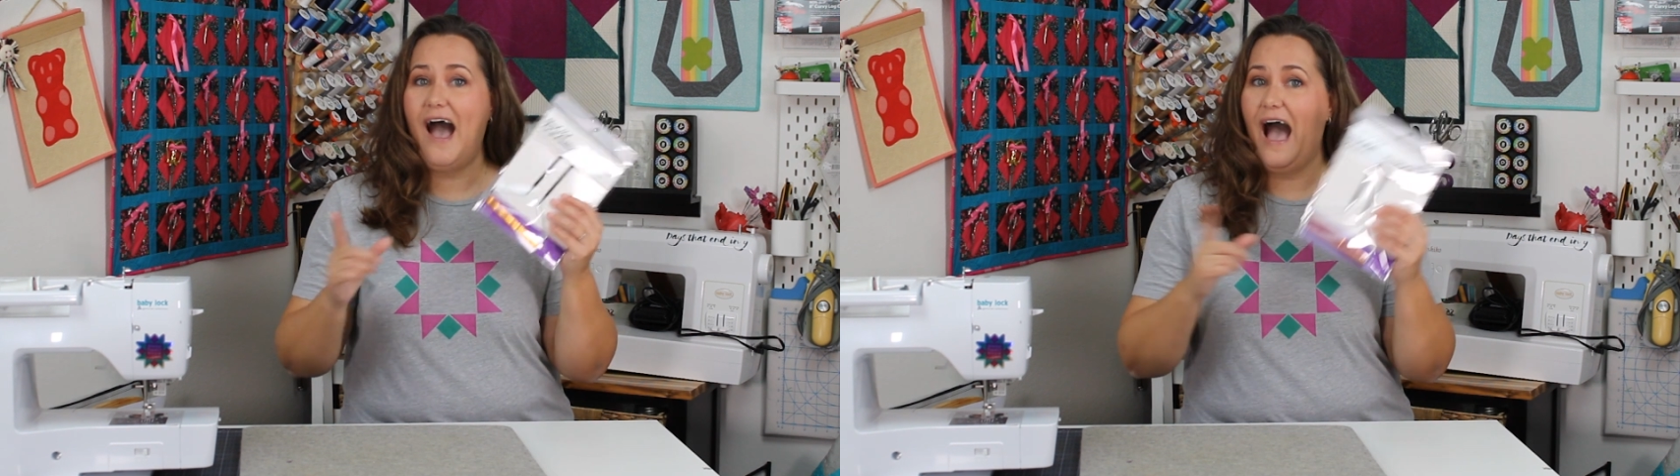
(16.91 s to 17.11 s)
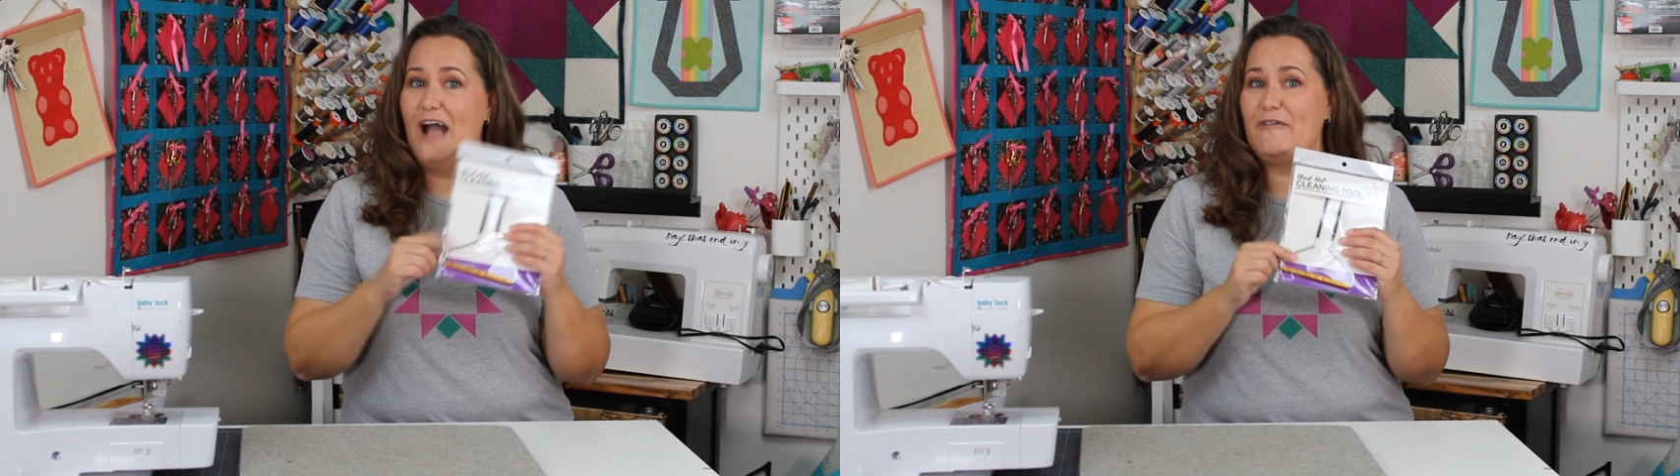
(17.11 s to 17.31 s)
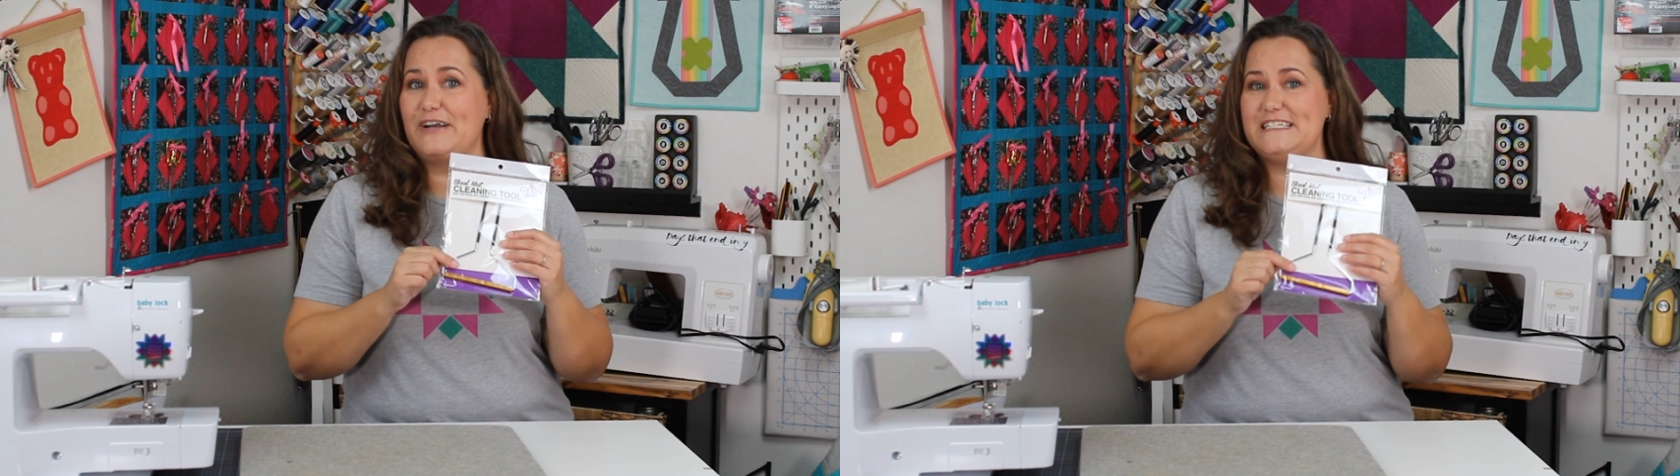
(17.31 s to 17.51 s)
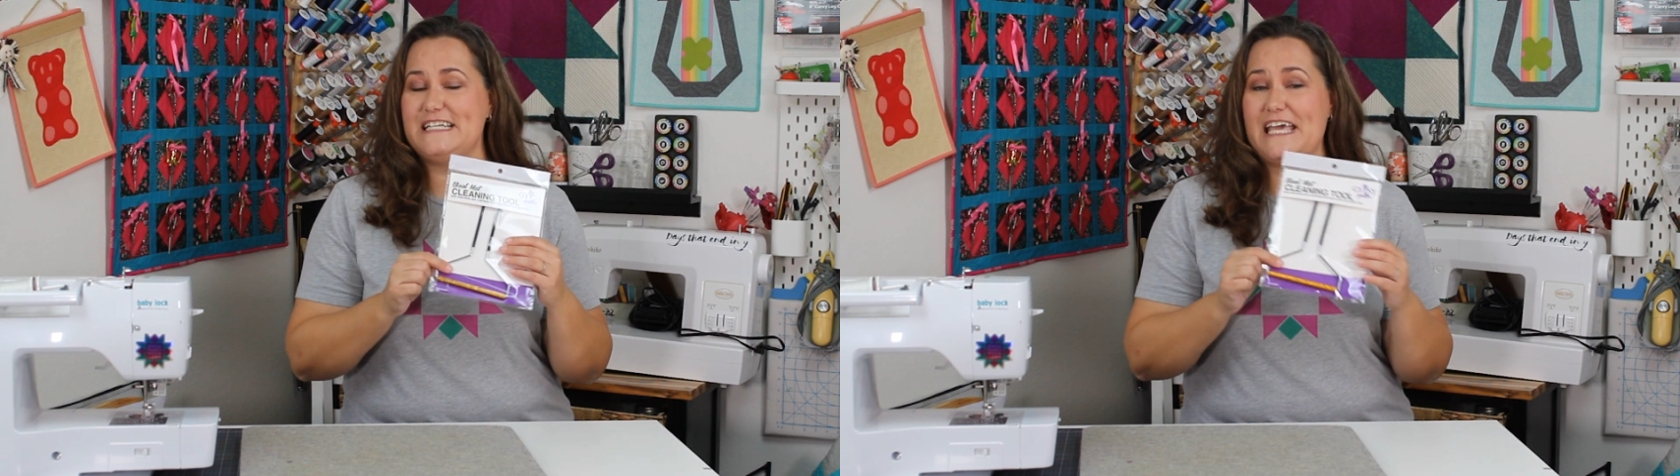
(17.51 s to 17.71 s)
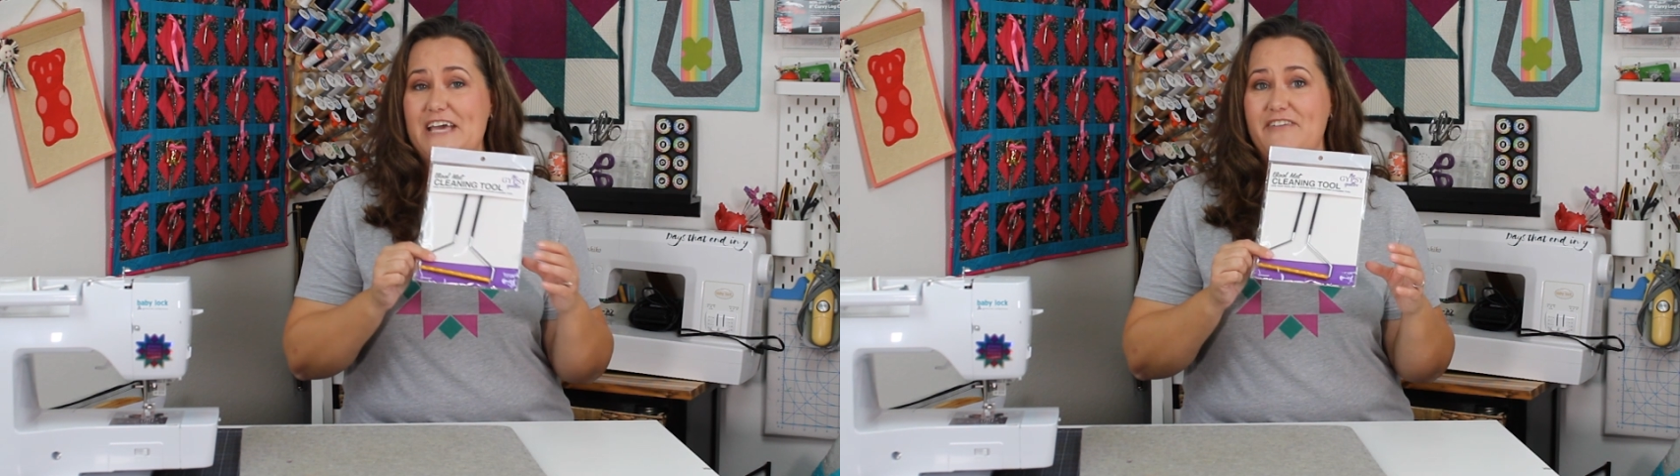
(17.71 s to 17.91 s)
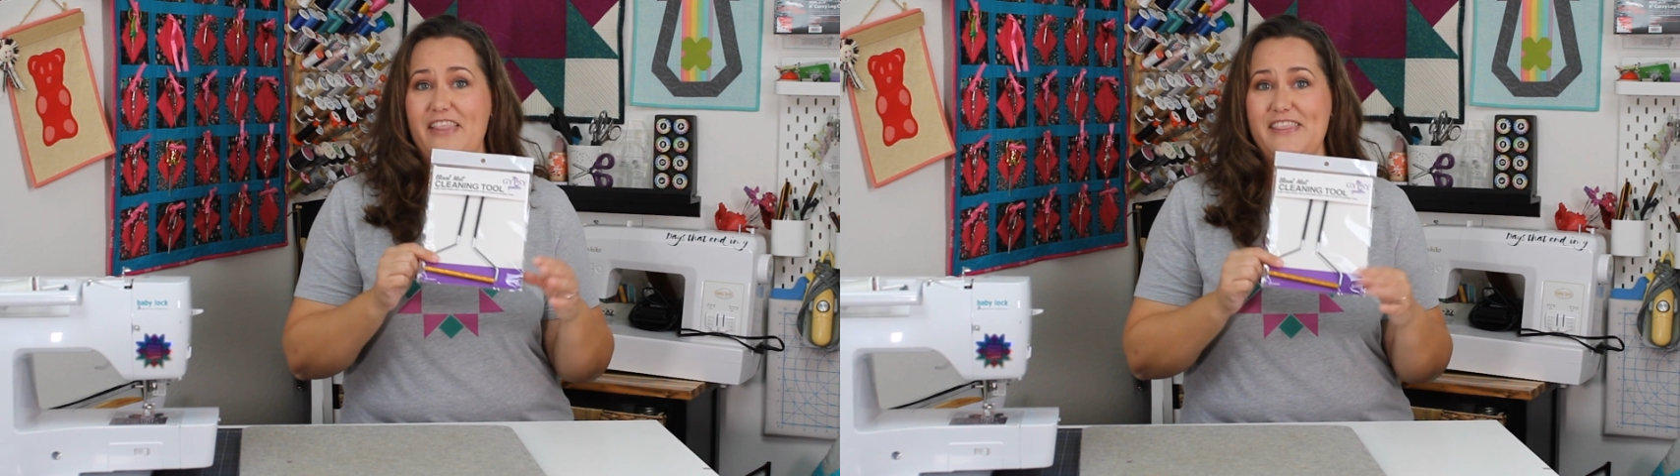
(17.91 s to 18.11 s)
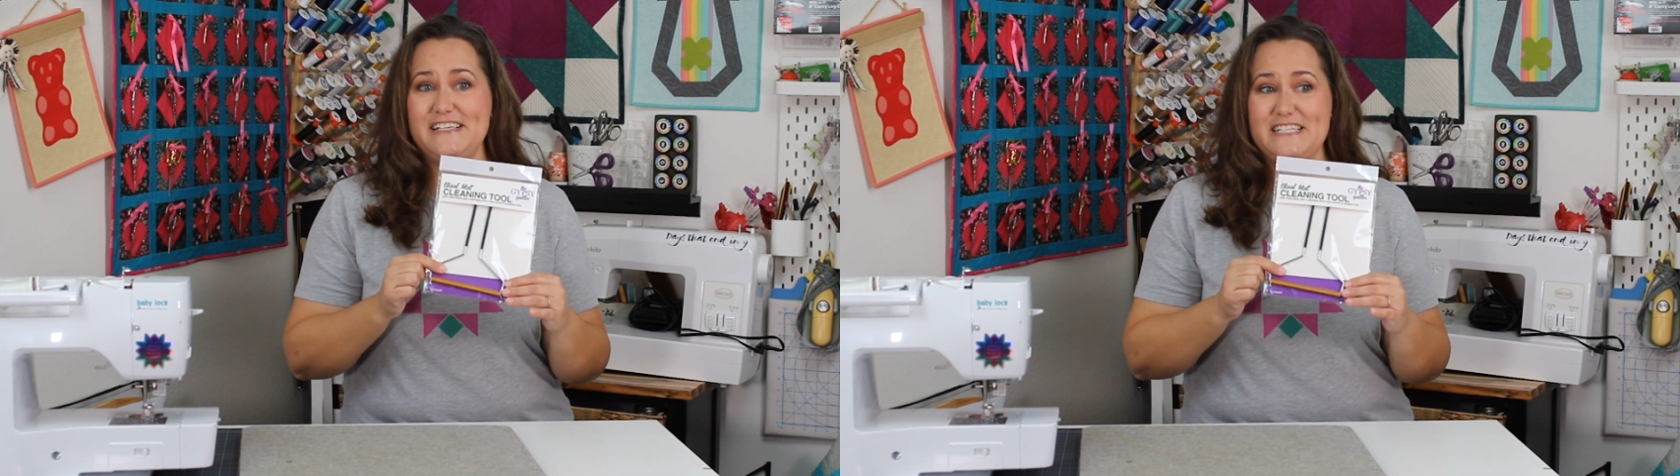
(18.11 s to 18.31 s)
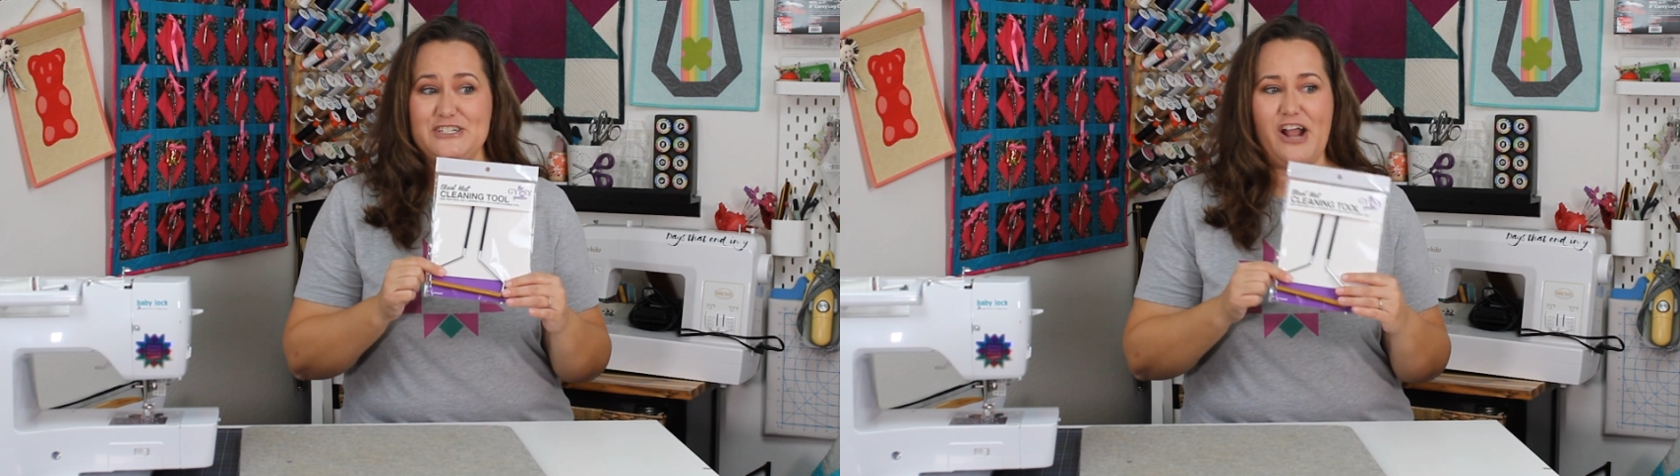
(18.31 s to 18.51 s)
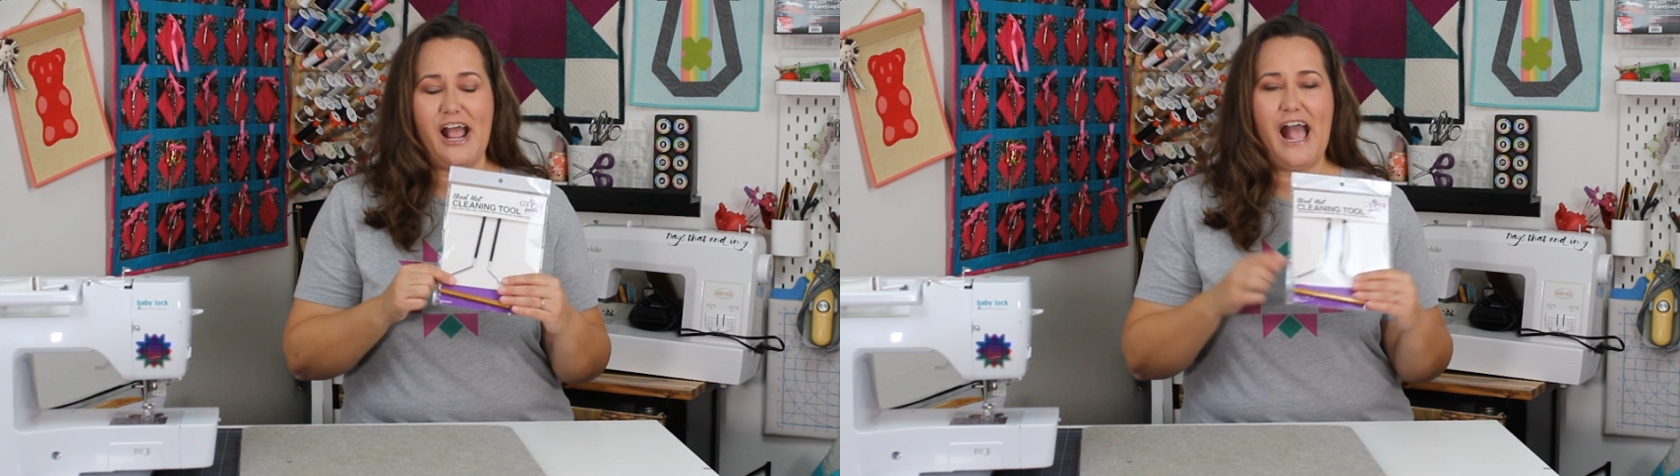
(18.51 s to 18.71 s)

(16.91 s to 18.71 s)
I wanted to give this a try.